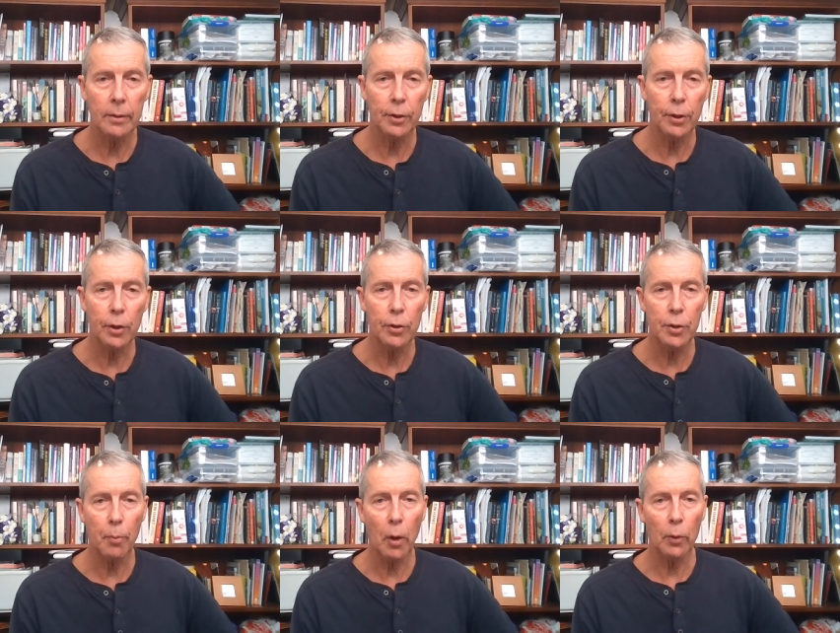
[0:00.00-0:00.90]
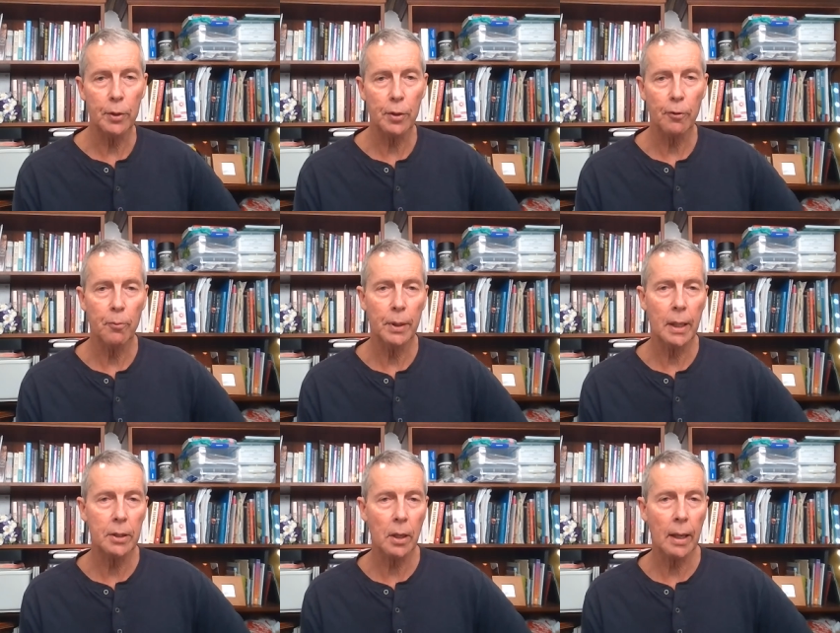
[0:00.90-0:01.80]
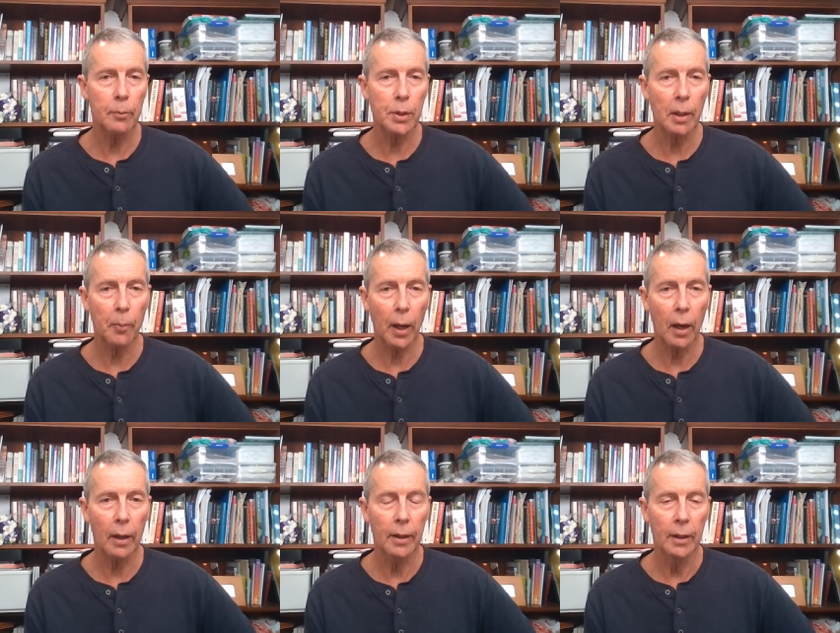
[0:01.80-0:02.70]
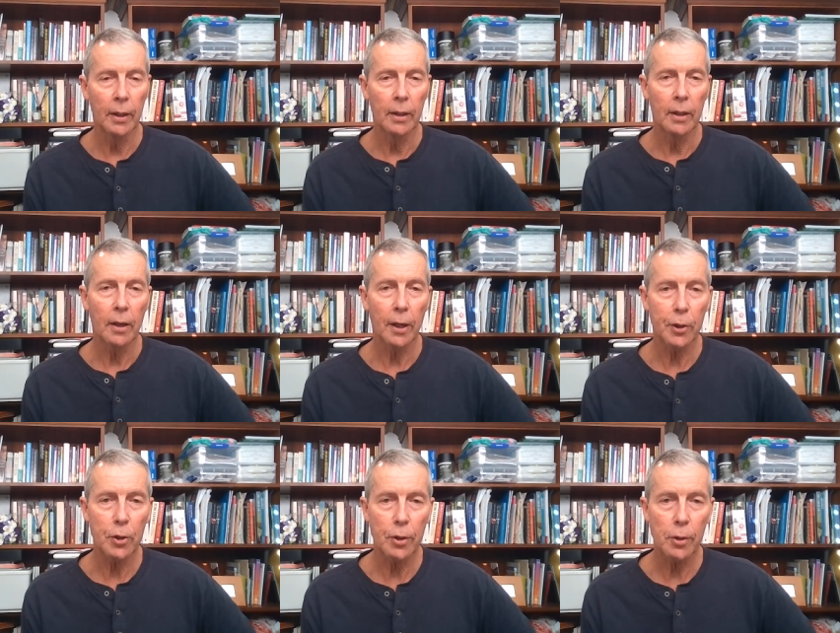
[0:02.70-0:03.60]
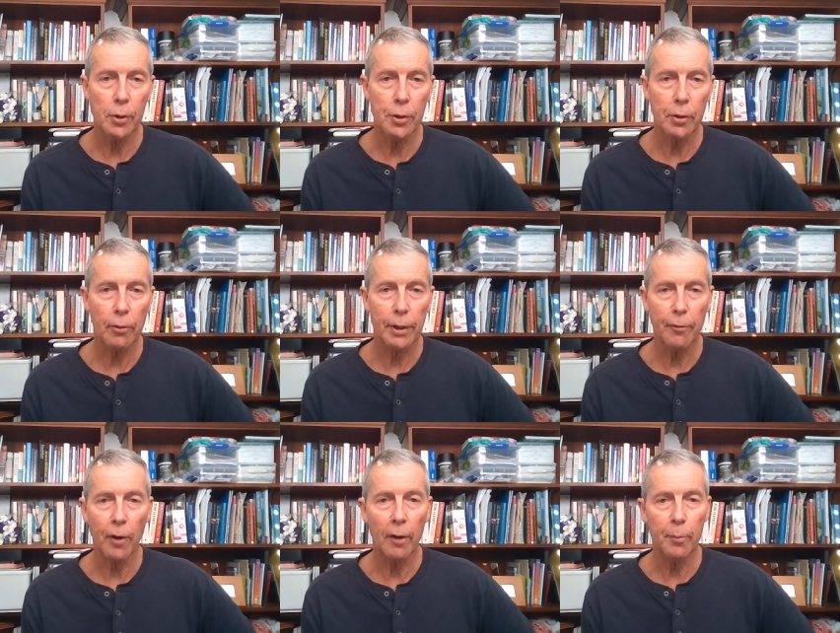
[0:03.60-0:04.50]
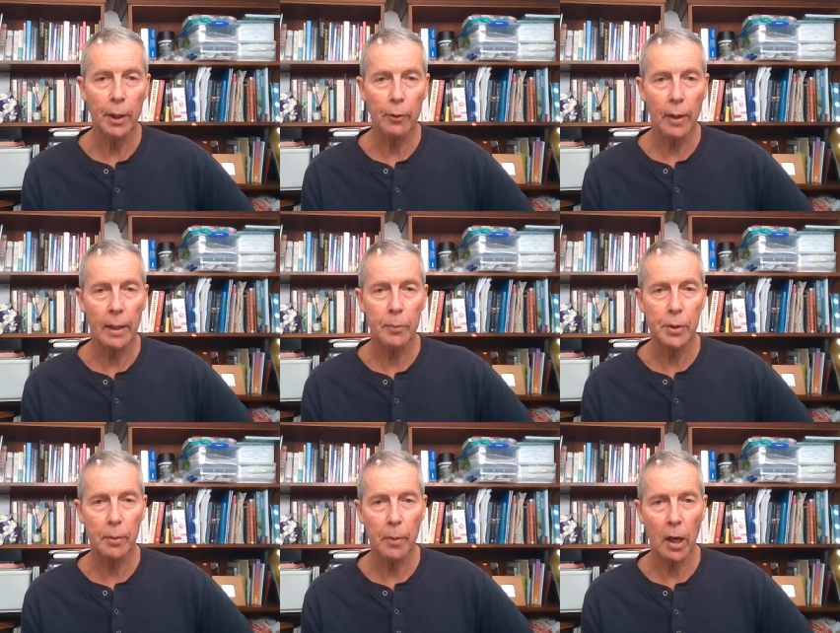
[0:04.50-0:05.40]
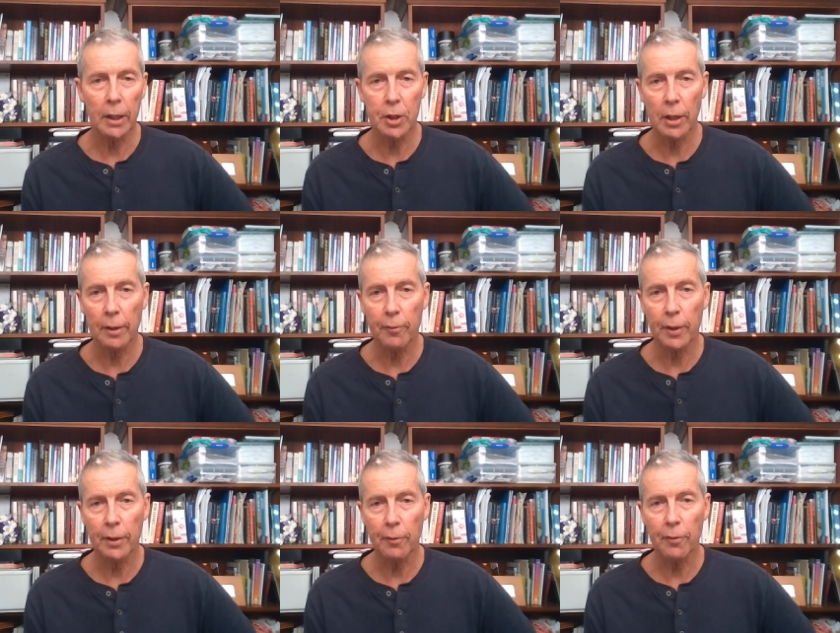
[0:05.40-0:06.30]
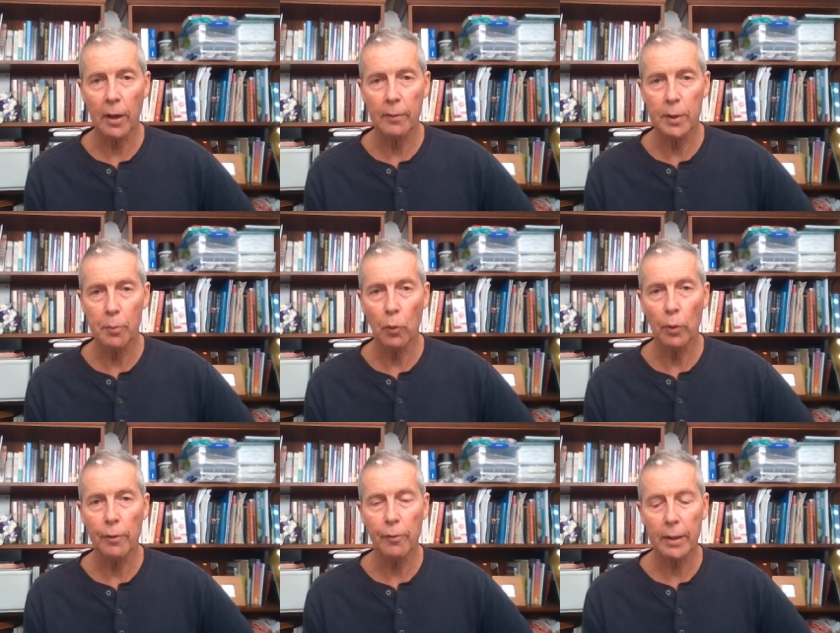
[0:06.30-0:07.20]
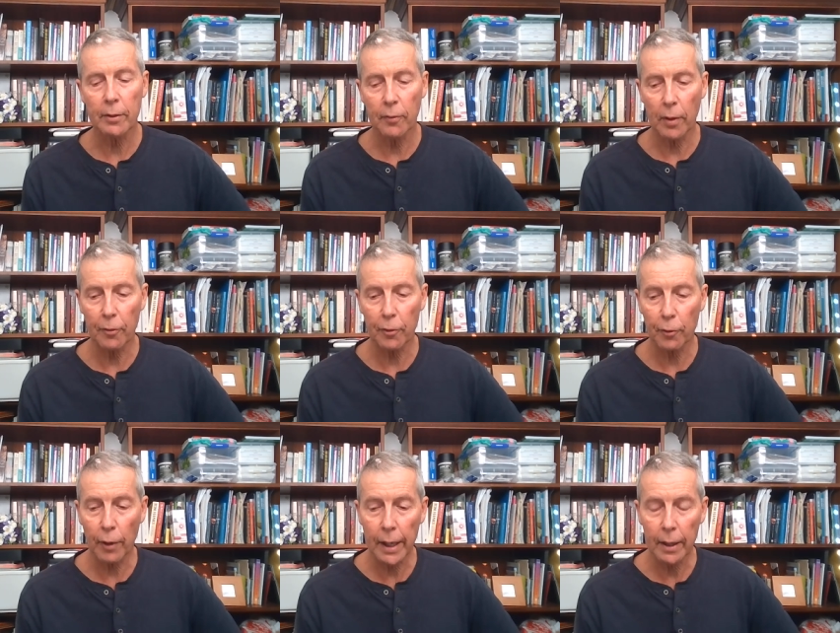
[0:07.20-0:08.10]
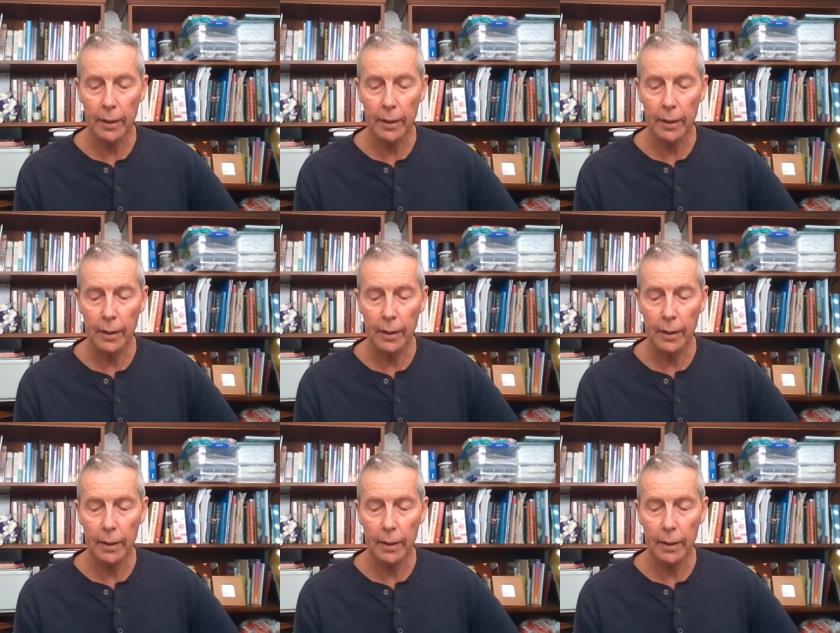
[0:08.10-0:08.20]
You can use a bolus of midazolam subcut. I usually use 3 to 5 milligrams. I generally find the 5 is more effective than 3.